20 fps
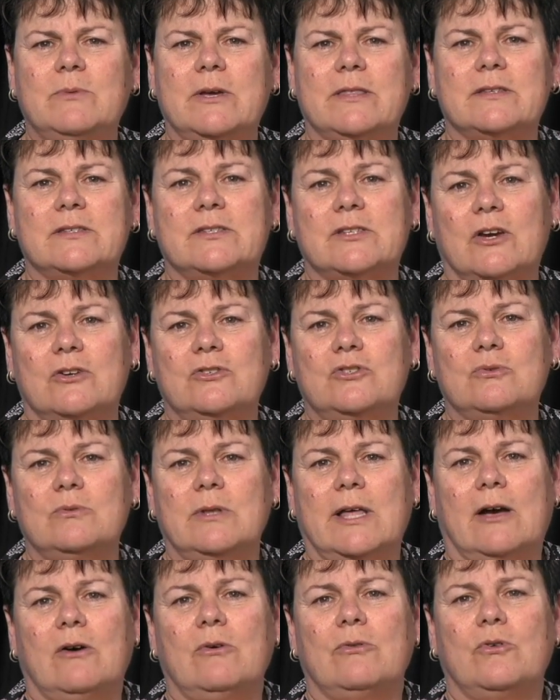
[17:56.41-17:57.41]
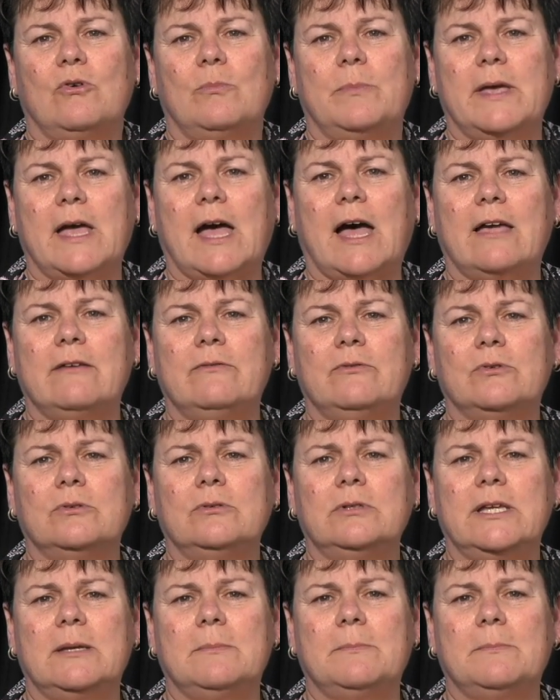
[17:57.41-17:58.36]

whether social, health or behavioural,